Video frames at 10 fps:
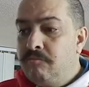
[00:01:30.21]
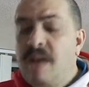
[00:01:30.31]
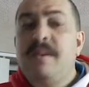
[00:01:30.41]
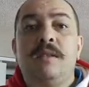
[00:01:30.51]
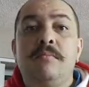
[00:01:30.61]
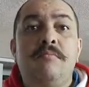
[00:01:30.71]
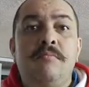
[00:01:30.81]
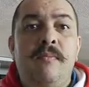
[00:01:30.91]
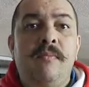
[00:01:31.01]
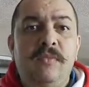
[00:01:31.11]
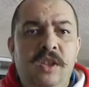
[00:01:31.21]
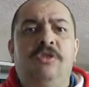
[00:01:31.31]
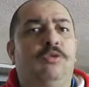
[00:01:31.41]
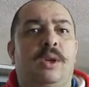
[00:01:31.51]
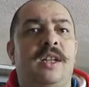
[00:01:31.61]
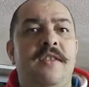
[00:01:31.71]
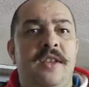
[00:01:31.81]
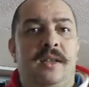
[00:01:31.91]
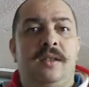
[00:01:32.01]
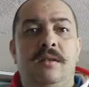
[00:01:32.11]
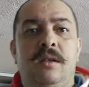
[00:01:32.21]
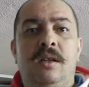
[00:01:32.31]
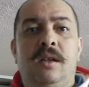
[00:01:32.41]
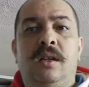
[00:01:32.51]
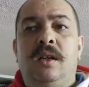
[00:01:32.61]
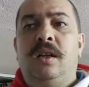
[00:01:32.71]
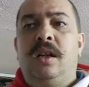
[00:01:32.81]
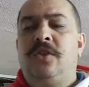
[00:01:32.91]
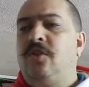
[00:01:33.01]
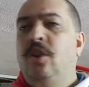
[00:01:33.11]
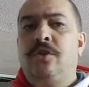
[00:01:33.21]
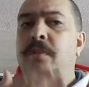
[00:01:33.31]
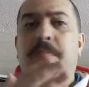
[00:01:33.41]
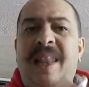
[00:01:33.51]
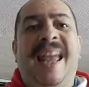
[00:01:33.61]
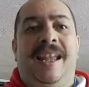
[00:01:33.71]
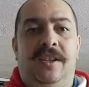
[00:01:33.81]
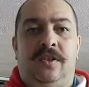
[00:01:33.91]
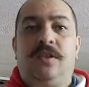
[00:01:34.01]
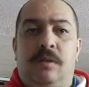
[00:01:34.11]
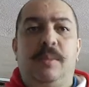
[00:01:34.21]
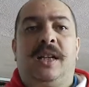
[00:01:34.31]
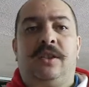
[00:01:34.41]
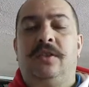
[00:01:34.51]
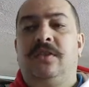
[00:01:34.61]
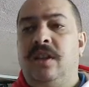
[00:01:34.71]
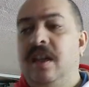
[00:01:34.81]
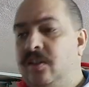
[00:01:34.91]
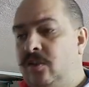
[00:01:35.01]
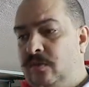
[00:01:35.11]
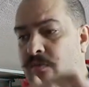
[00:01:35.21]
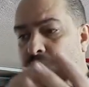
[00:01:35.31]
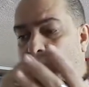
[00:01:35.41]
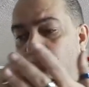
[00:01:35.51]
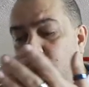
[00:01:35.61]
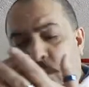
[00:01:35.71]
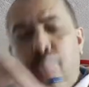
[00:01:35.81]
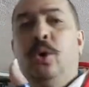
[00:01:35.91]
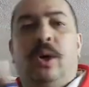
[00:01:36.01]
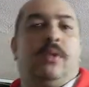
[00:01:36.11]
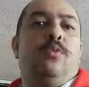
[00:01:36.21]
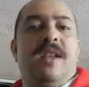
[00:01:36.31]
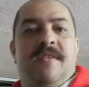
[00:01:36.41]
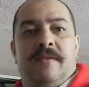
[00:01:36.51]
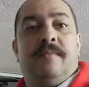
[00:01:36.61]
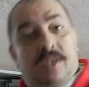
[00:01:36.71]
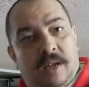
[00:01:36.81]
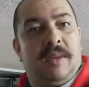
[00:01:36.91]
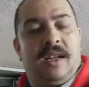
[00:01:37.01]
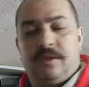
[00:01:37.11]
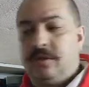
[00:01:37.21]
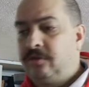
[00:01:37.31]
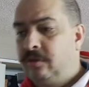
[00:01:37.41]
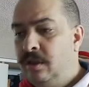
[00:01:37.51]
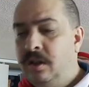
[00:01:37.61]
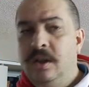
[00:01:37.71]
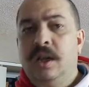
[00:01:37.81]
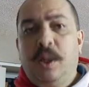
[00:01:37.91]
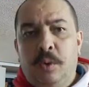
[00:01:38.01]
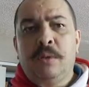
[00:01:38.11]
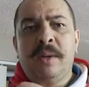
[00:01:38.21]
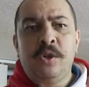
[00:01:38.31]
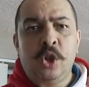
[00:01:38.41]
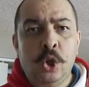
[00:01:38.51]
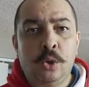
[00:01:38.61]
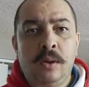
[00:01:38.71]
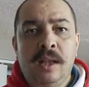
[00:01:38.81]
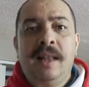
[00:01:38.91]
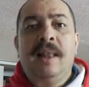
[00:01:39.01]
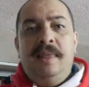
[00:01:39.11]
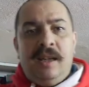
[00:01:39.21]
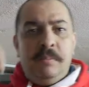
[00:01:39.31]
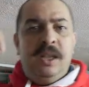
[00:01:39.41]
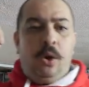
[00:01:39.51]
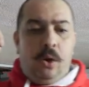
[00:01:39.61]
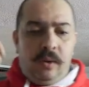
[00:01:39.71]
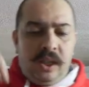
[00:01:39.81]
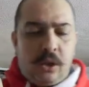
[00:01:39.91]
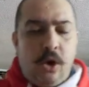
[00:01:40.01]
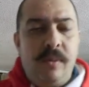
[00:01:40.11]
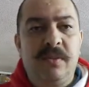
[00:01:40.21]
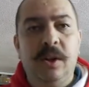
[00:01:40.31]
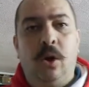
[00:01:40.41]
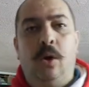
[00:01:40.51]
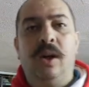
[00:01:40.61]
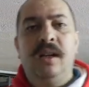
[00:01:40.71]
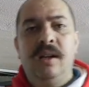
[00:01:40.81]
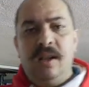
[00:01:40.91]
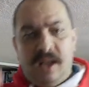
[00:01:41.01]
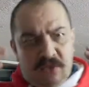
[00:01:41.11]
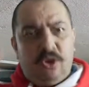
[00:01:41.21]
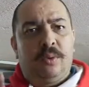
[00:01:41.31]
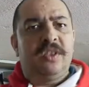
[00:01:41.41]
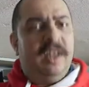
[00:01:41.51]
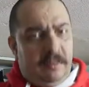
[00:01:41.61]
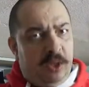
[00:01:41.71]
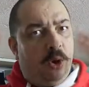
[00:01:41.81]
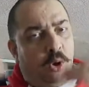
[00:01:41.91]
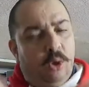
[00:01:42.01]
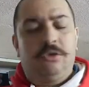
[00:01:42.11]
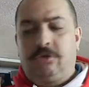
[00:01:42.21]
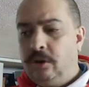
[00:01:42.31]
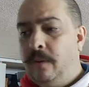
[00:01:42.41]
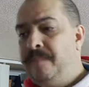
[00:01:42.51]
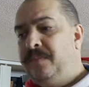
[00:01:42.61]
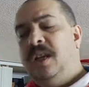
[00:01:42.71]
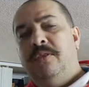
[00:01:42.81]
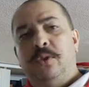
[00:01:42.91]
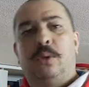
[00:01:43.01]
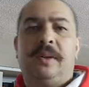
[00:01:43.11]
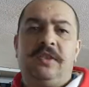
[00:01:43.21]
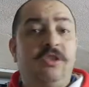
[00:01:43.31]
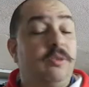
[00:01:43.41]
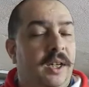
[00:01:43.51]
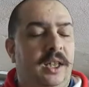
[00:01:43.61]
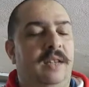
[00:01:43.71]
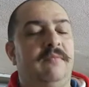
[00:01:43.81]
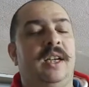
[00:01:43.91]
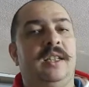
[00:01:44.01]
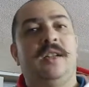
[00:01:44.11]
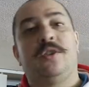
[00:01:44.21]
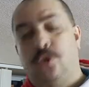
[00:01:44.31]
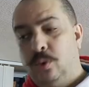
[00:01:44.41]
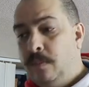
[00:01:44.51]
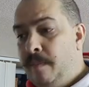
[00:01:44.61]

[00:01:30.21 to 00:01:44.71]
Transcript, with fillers: I mean, this is what I think. It's not the place that matters, it's who you are with that matters. And what about you? Let me know in the comments below, and as always, let me know also if you are participating in Veda too.